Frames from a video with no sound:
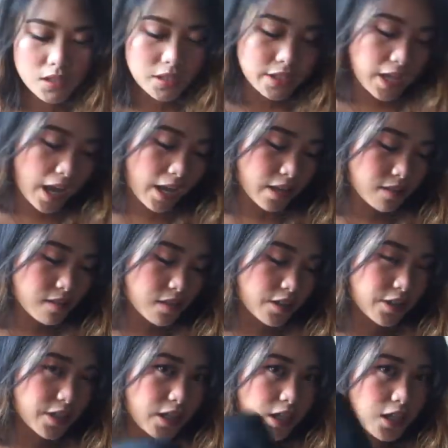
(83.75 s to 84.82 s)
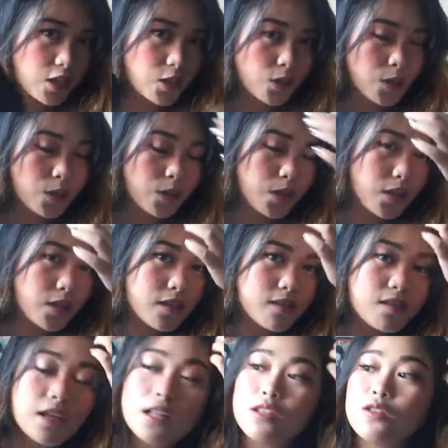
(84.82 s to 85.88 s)
Yeah, it's
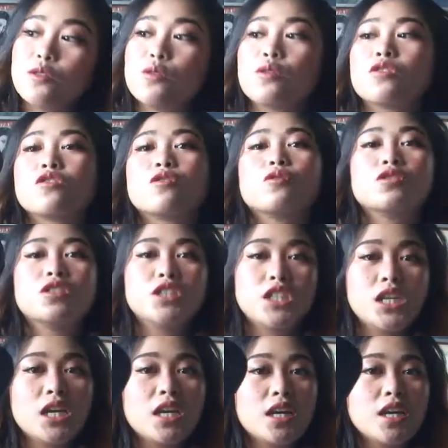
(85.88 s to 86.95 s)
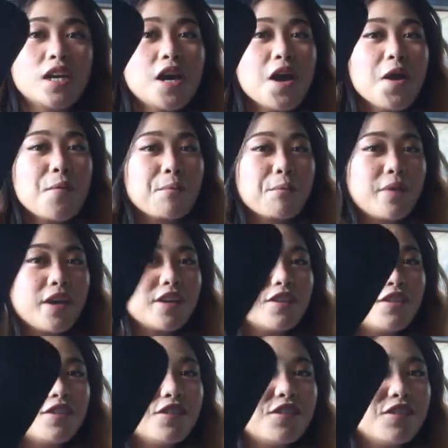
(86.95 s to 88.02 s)
not look so chic,
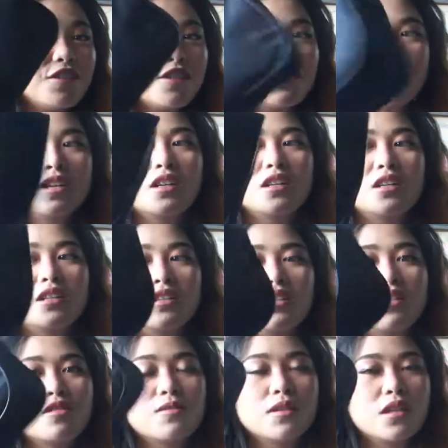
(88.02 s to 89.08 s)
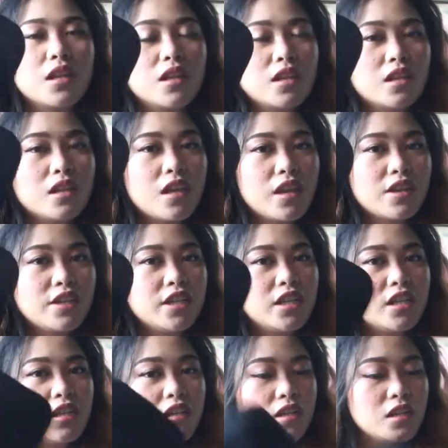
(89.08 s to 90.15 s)
pero yun nga, this one can
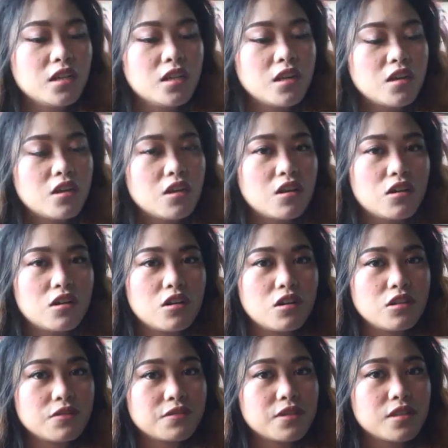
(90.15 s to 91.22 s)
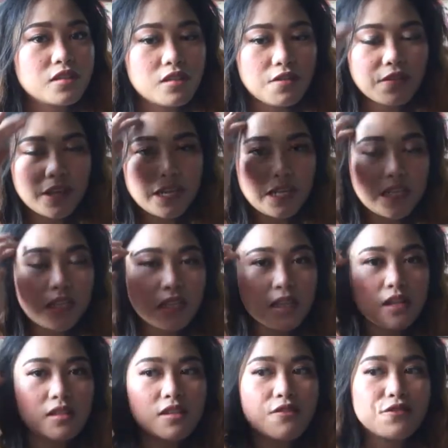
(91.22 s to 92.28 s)
carry all of the stuff I
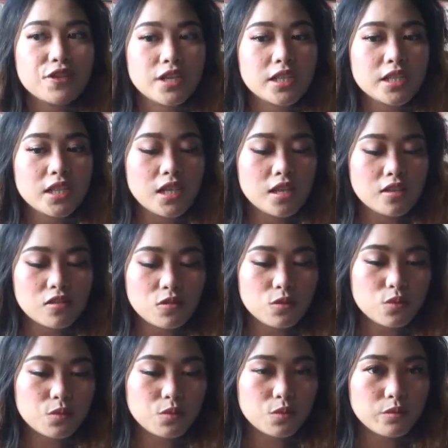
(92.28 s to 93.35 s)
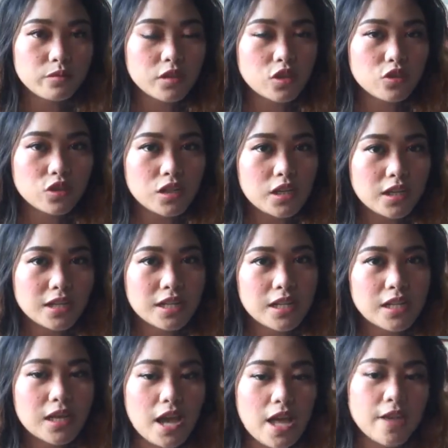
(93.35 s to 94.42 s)
needed kasi for a day. So dito ko na lang
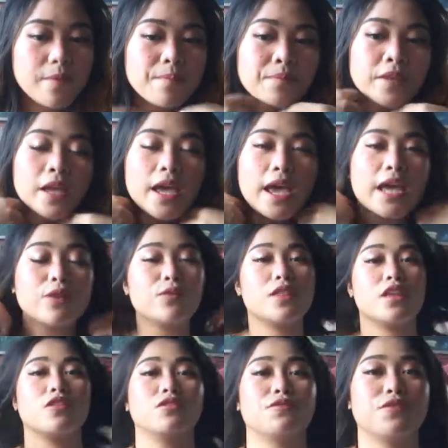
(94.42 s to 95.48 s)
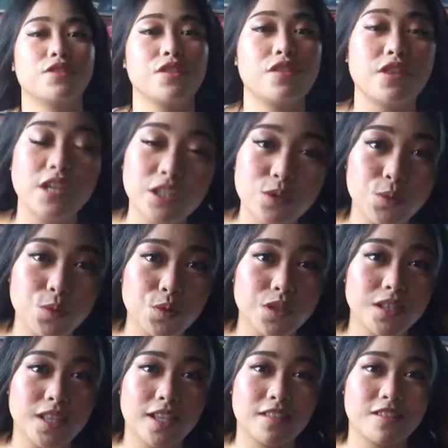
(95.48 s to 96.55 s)
nilagay. And without further ado,
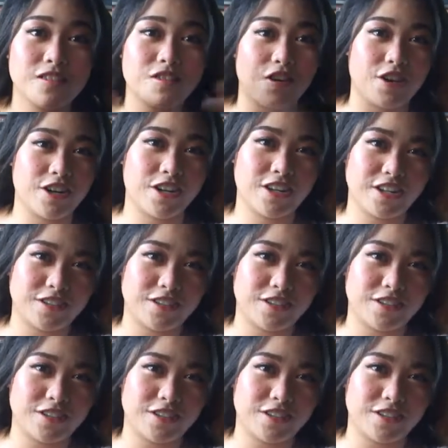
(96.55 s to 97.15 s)
let's start.